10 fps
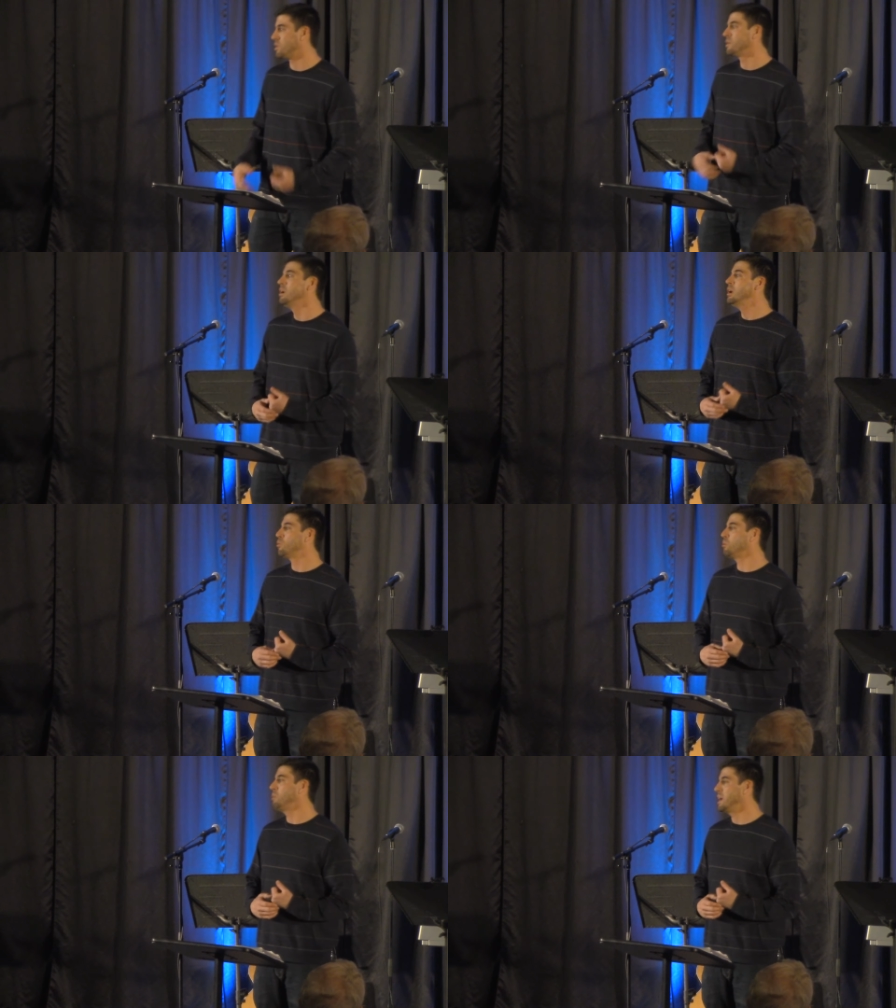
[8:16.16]
where,
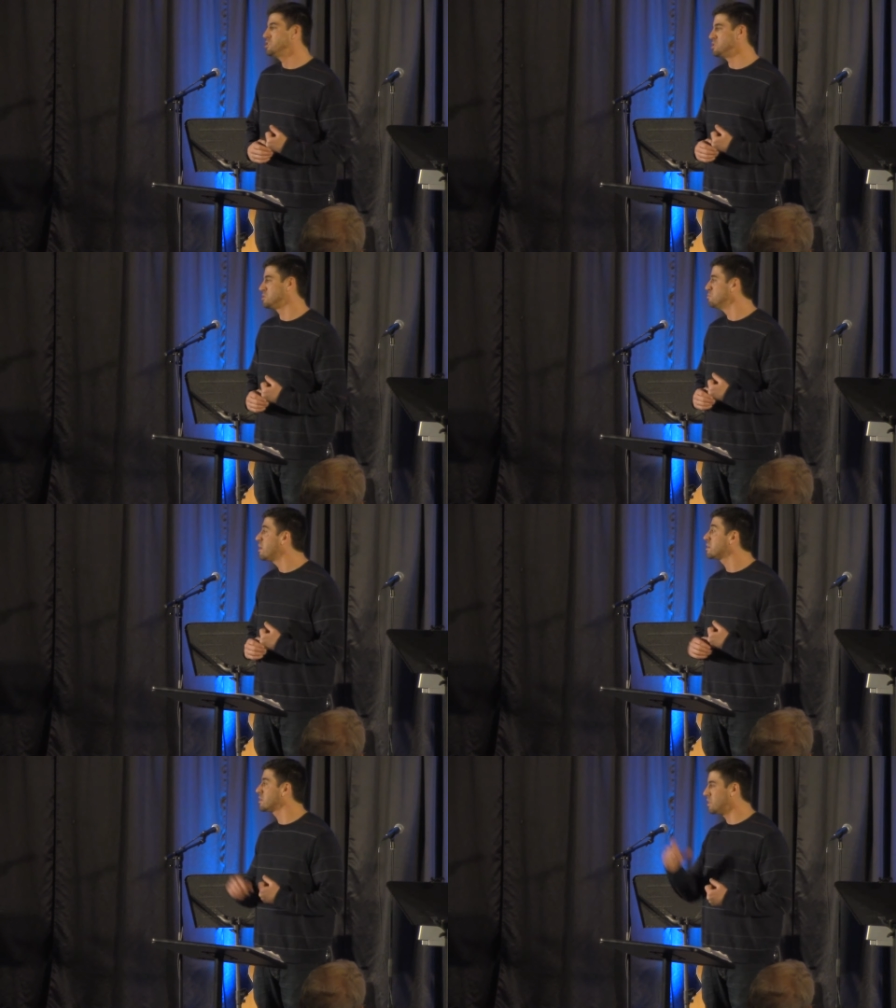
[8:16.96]
where patience
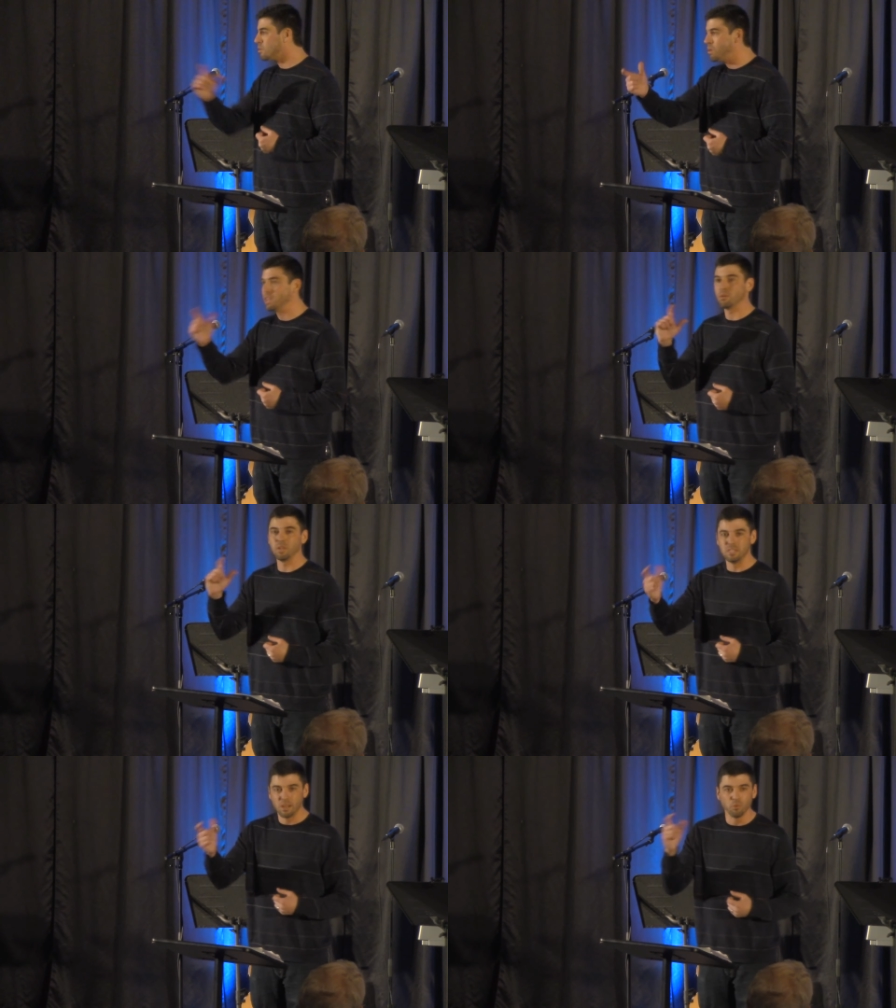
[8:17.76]
marked the way that we
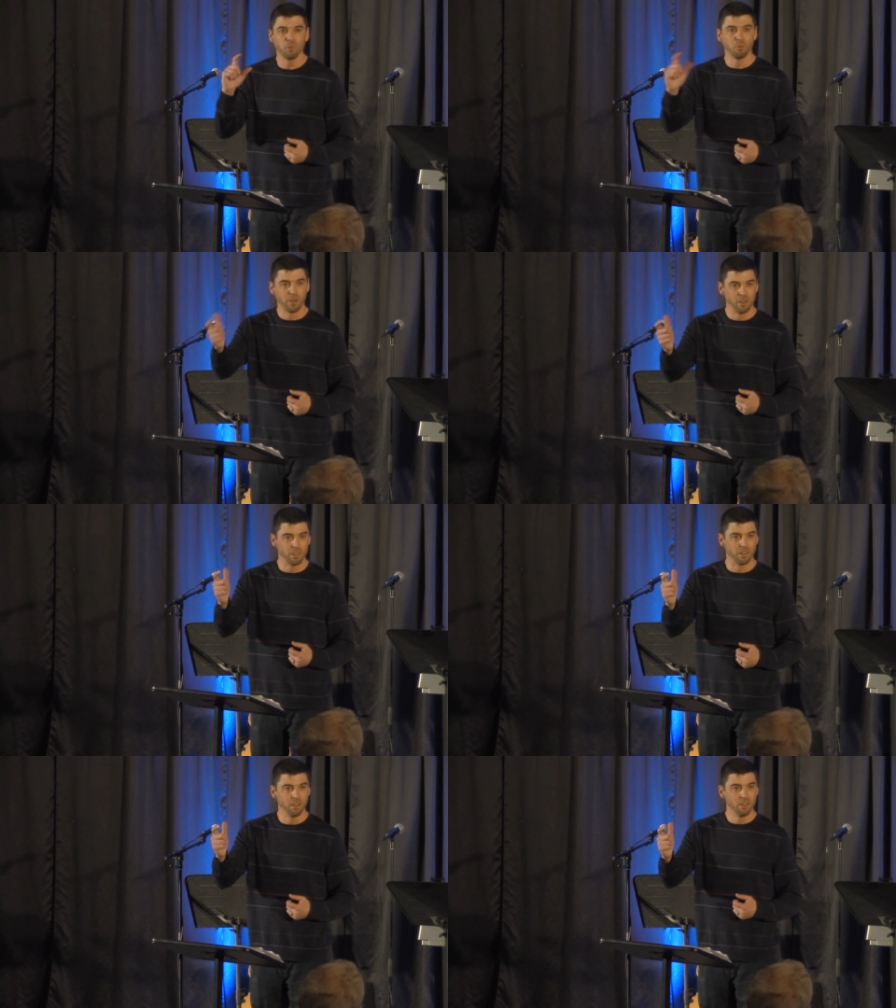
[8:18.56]
dealt with one
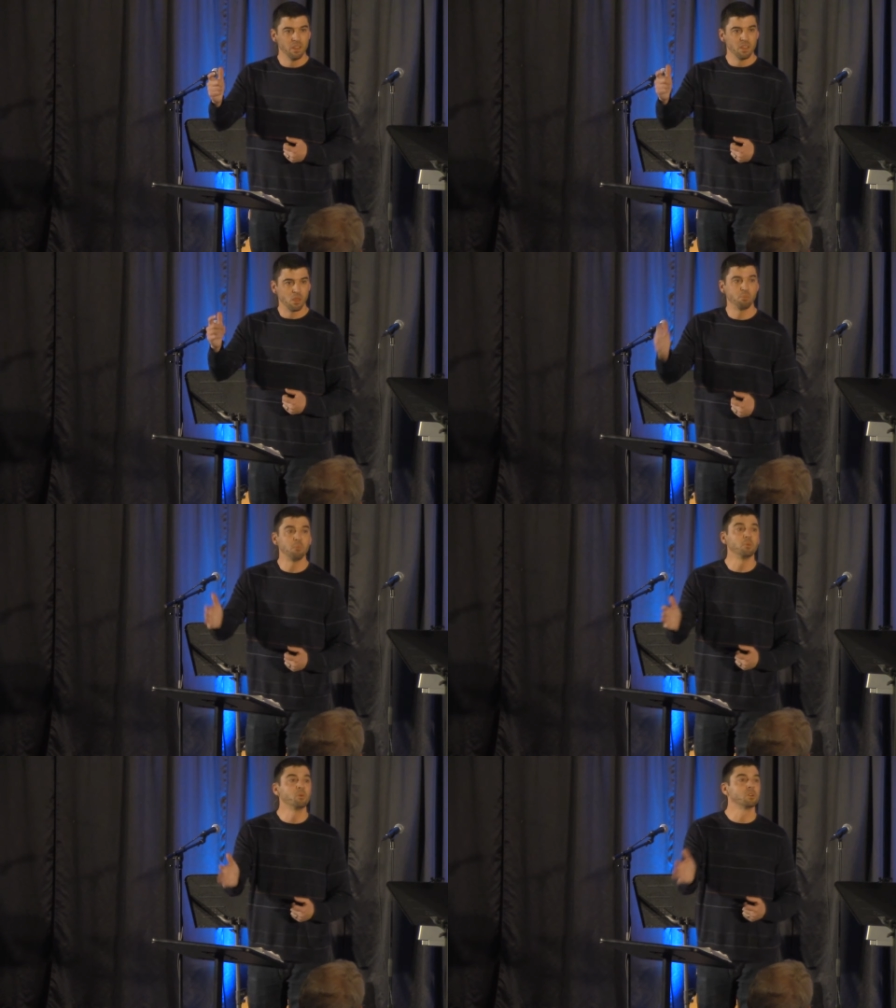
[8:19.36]
another? that
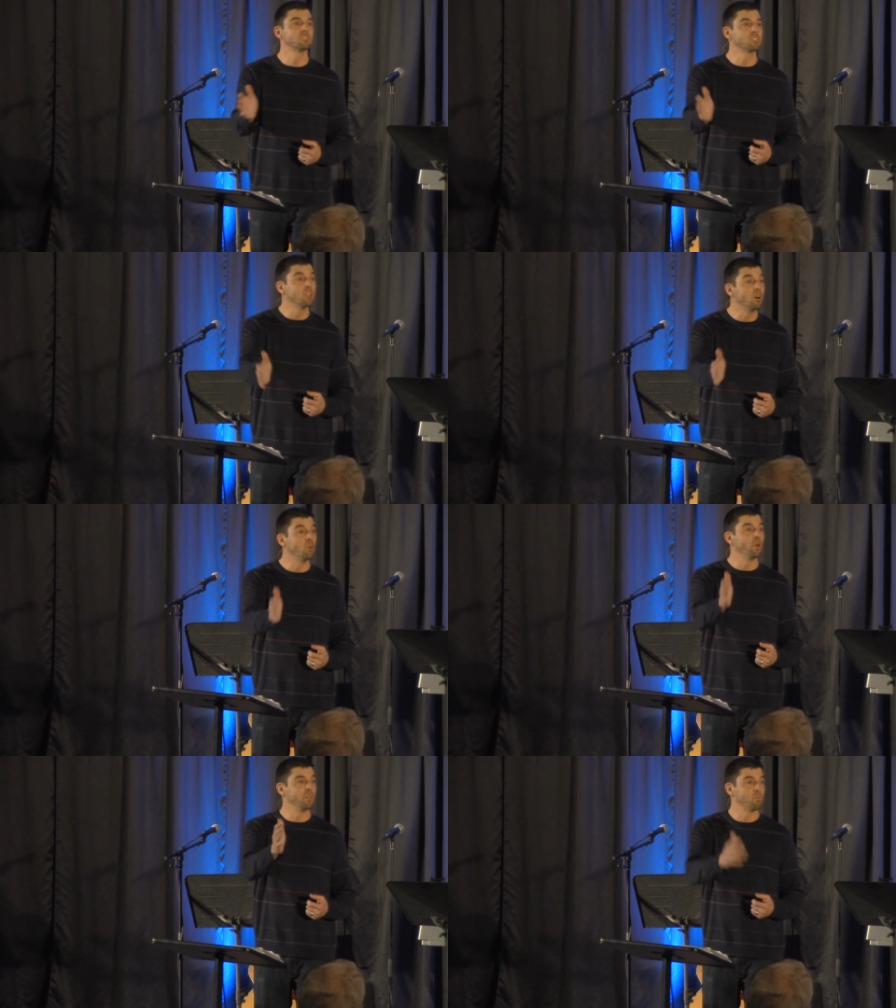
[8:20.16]
people who are
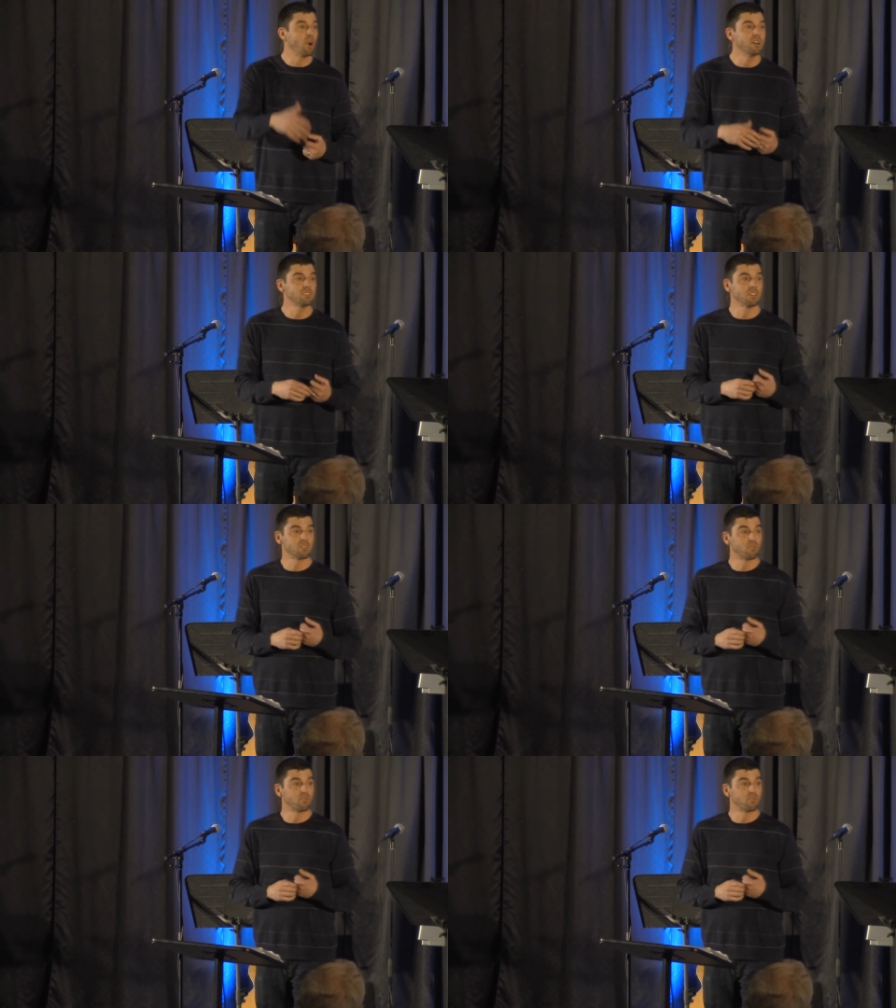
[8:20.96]
slow in the process of